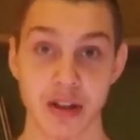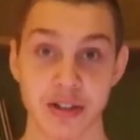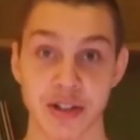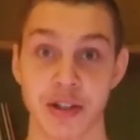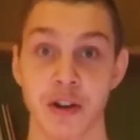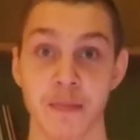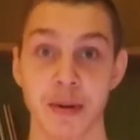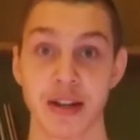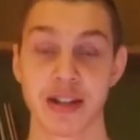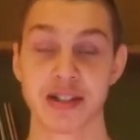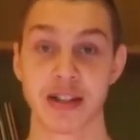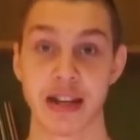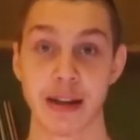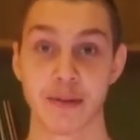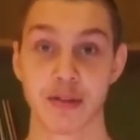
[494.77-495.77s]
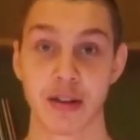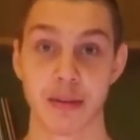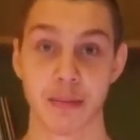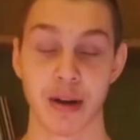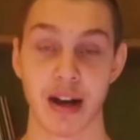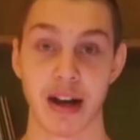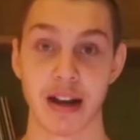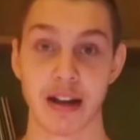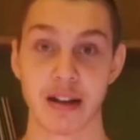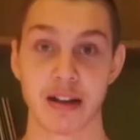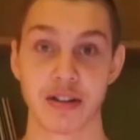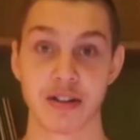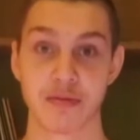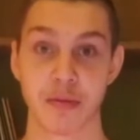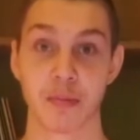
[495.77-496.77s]
So don't be deceived by
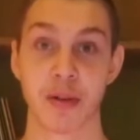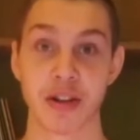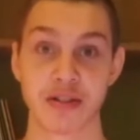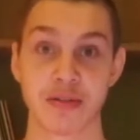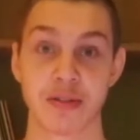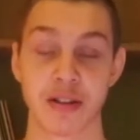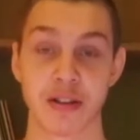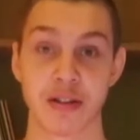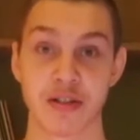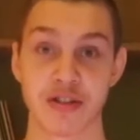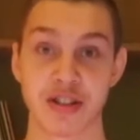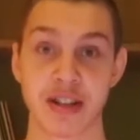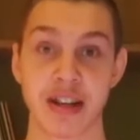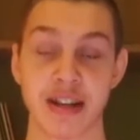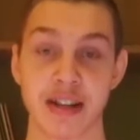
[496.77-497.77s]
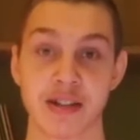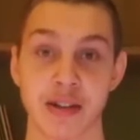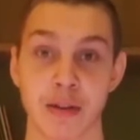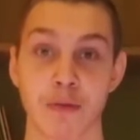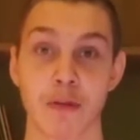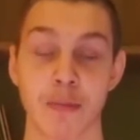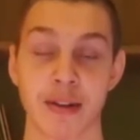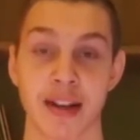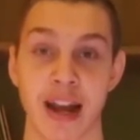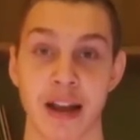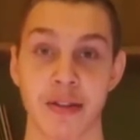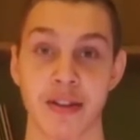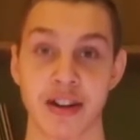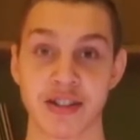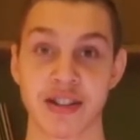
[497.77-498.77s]
replacement theology. It is a Roman
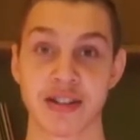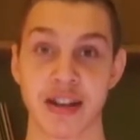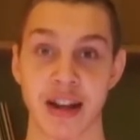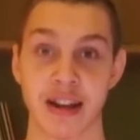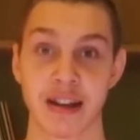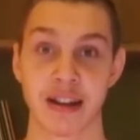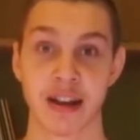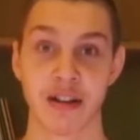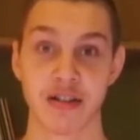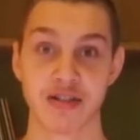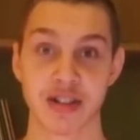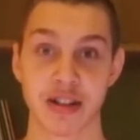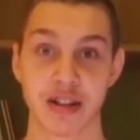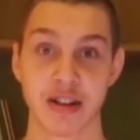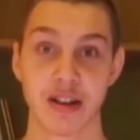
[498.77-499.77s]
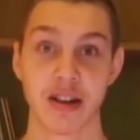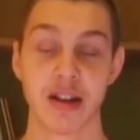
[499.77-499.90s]
Catholic, satanic heresy.